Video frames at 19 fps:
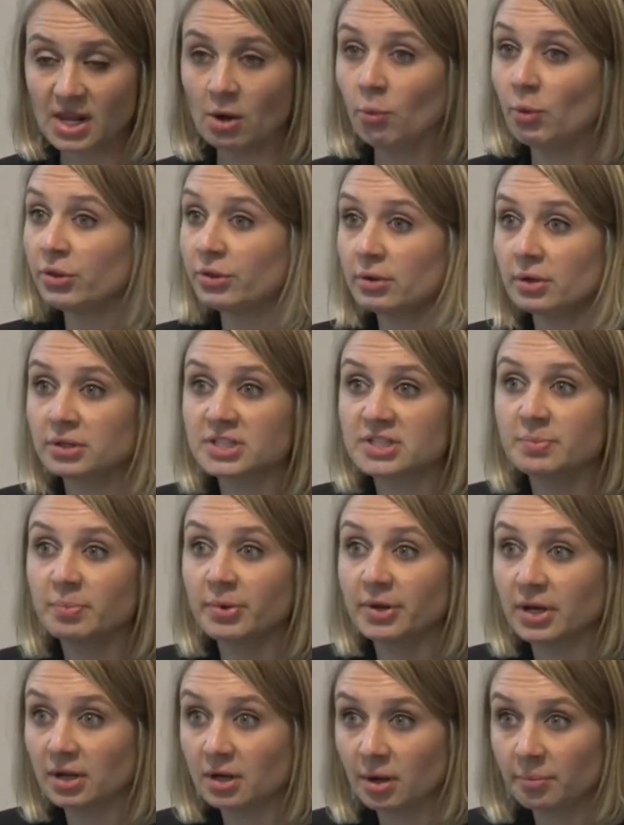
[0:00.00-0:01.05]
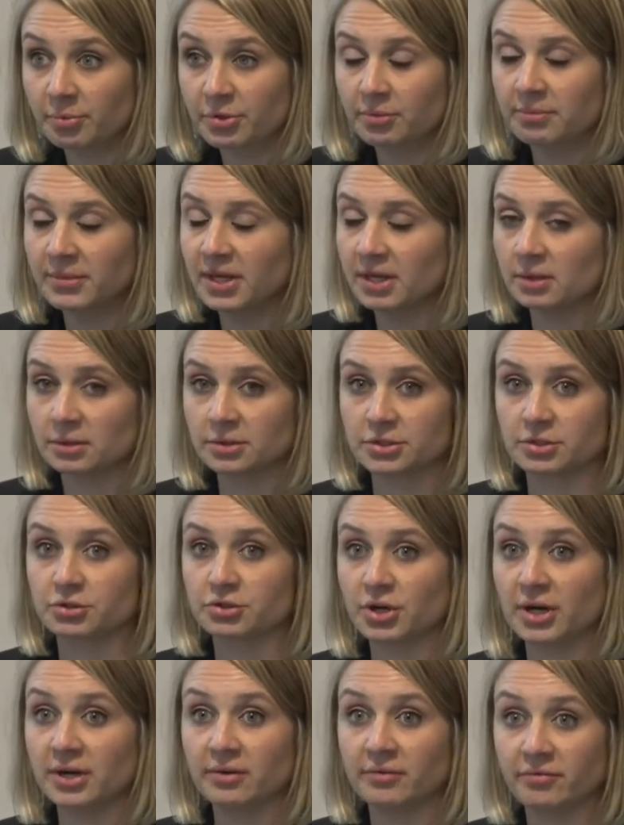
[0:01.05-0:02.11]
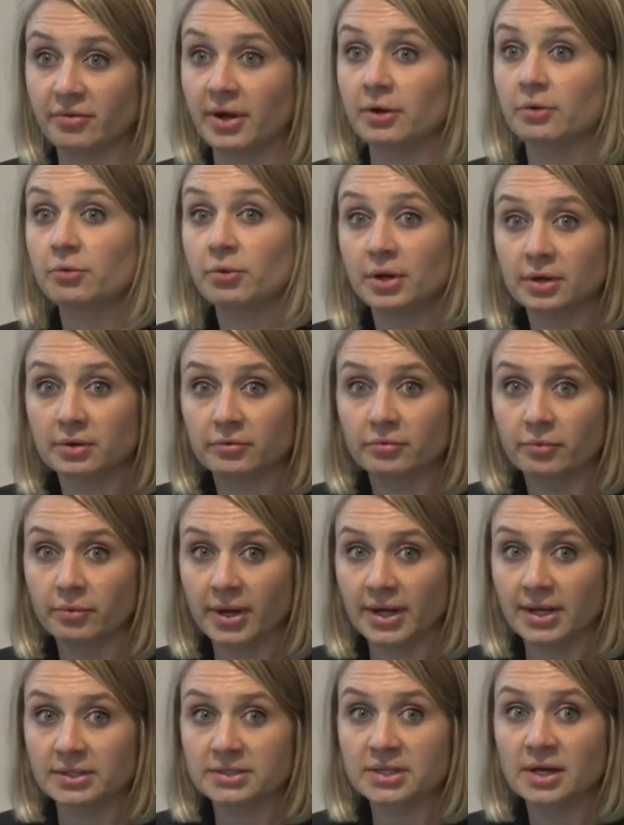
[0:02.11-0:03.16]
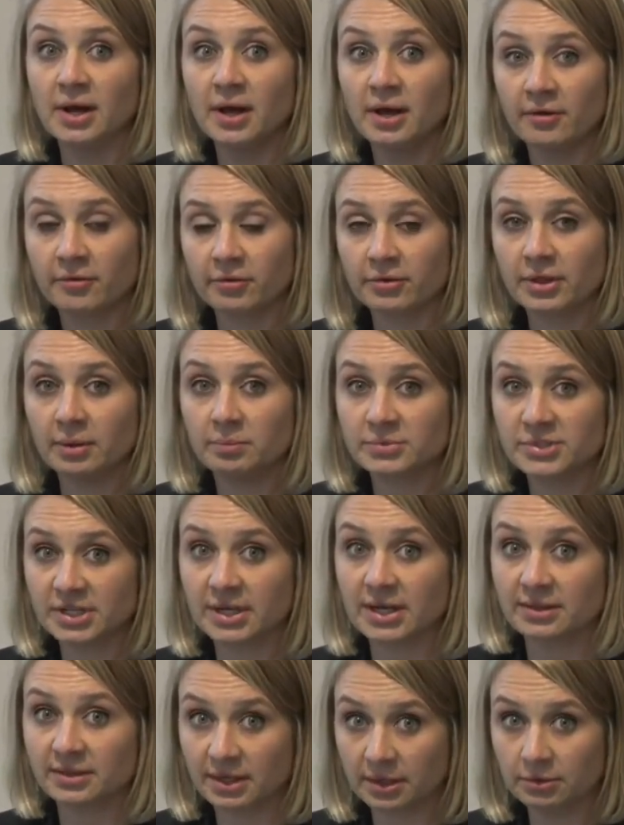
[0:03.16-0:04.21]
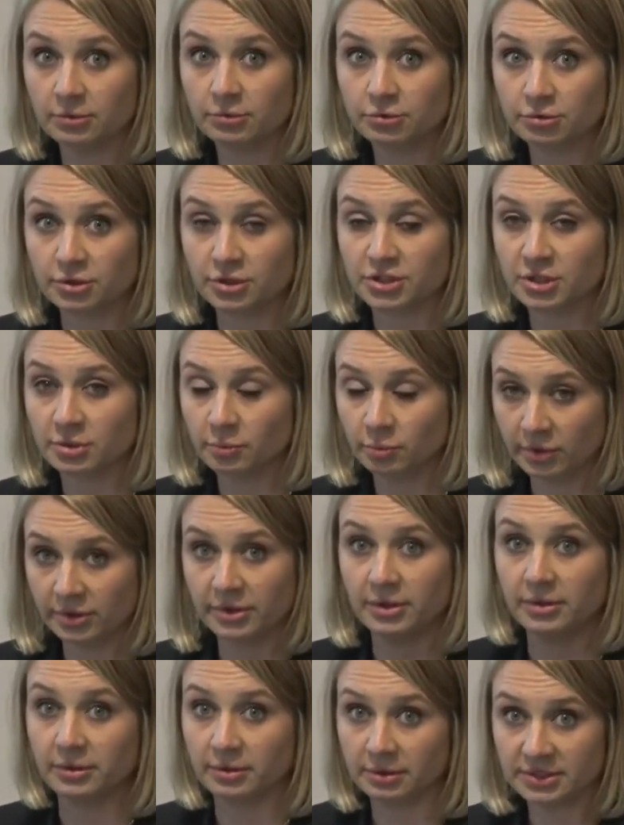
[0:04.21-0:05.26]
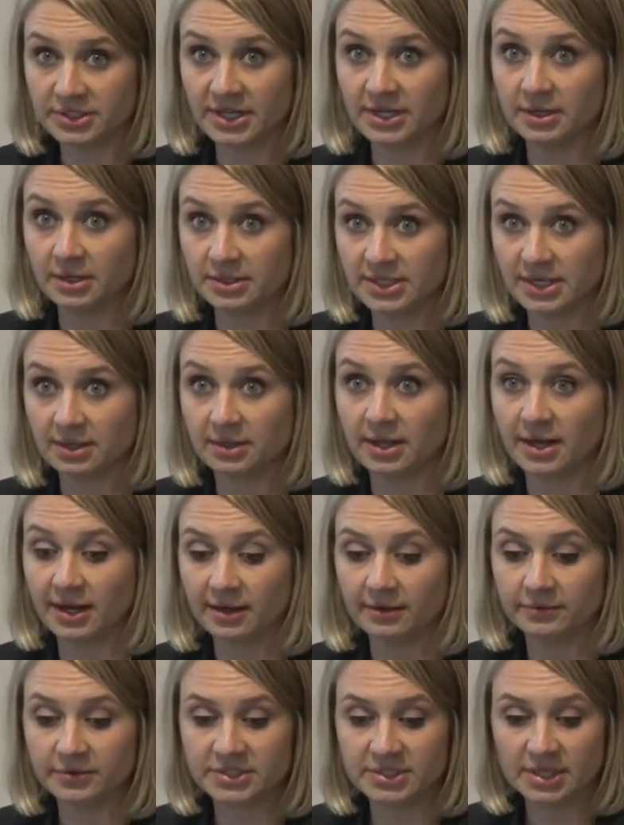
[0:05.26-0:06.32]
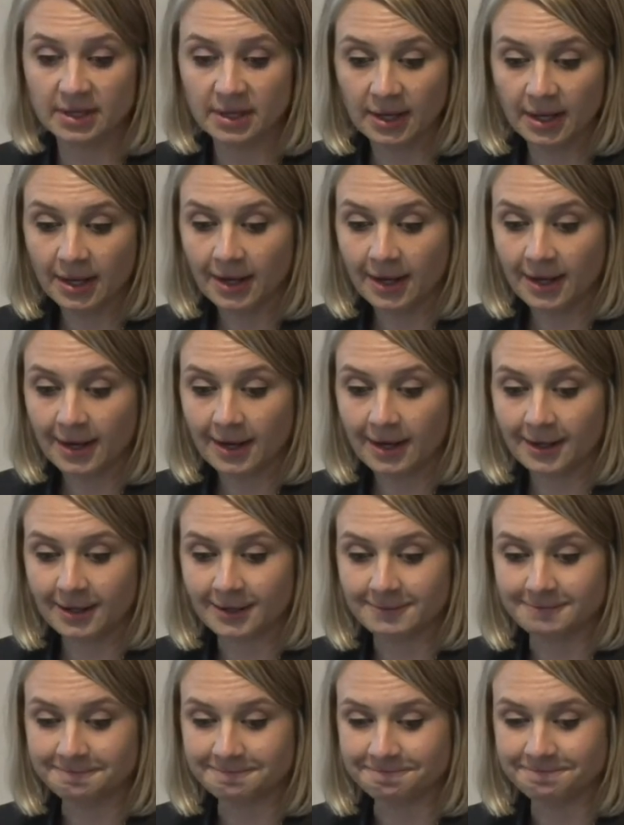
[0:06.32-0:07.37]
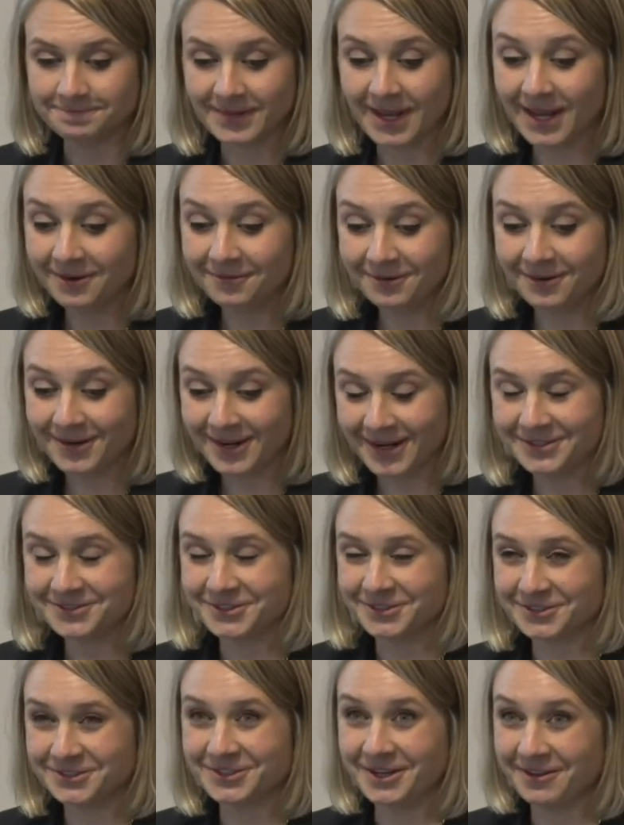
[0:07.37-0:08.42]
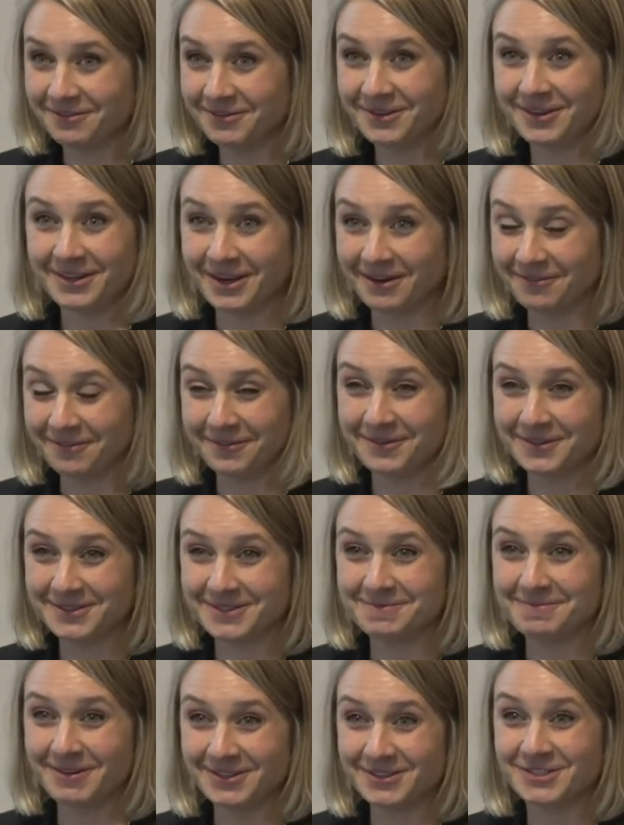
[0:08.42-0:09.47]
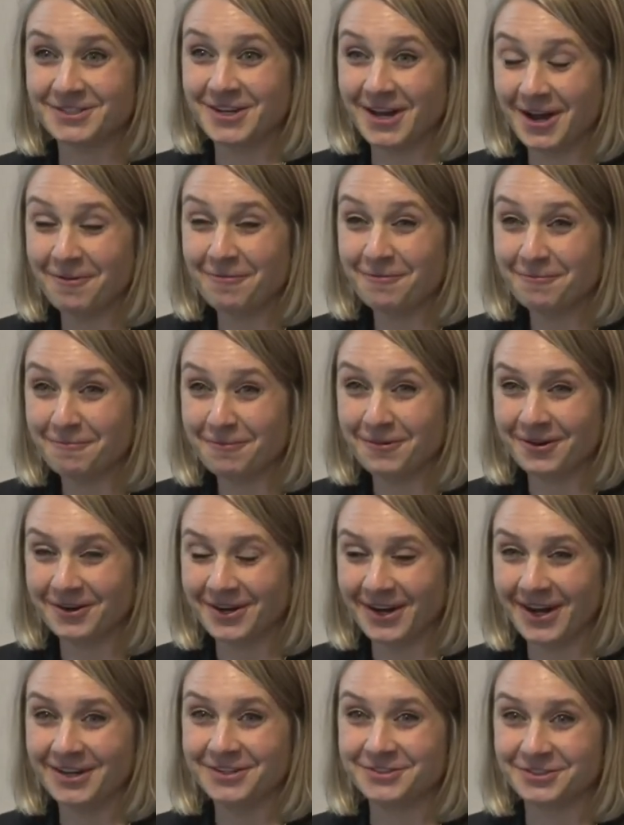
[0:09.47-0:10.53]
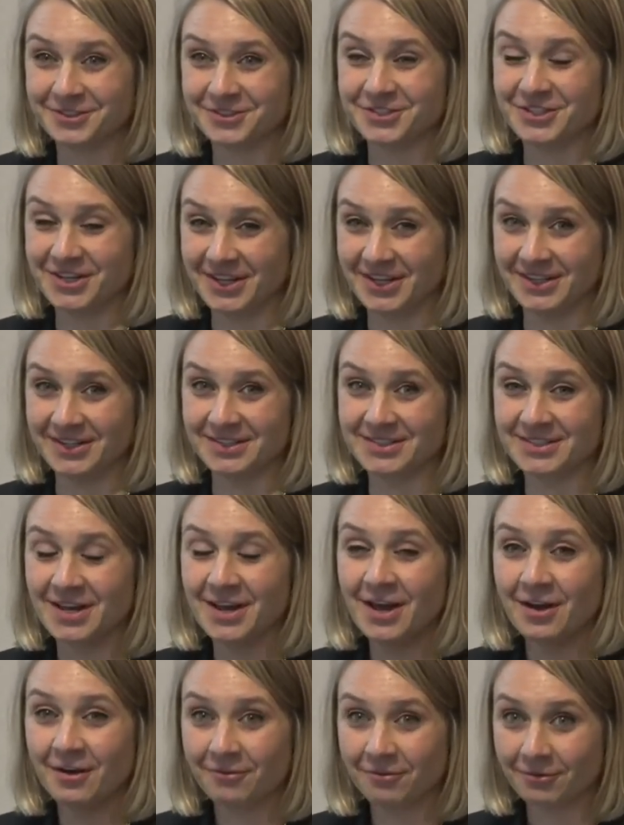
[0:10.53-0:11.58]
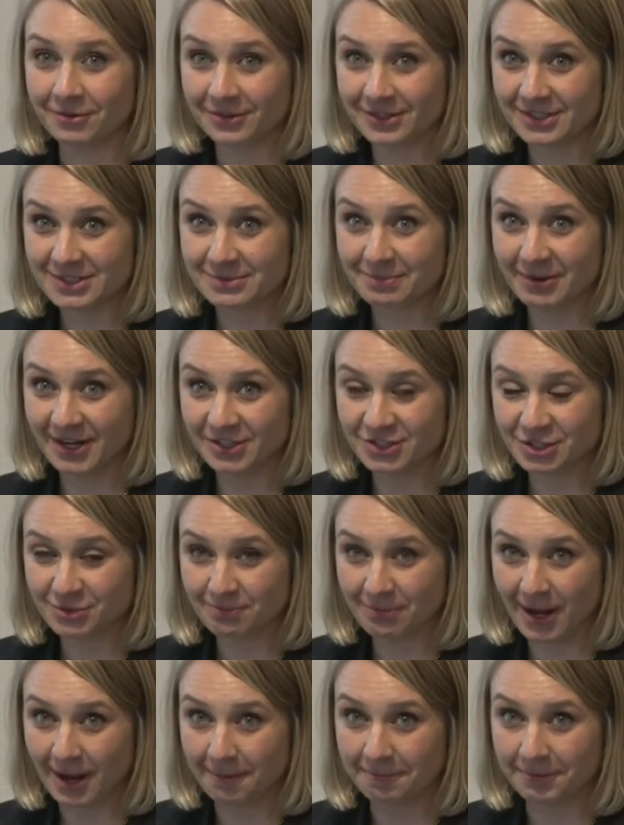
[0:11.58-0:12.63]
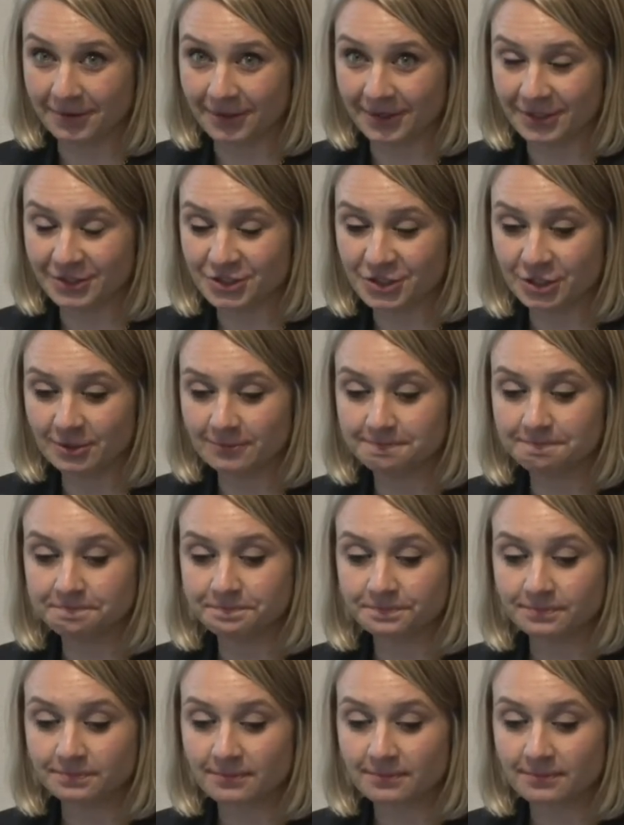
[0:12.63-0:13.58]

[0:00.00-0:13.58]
whether it's splitting up the meals or trying to find creative ways for them to get that nutrition within their day-to-day lives. Adequate hydration. I feel like everyone's mentioned how important hydration is for this patient population.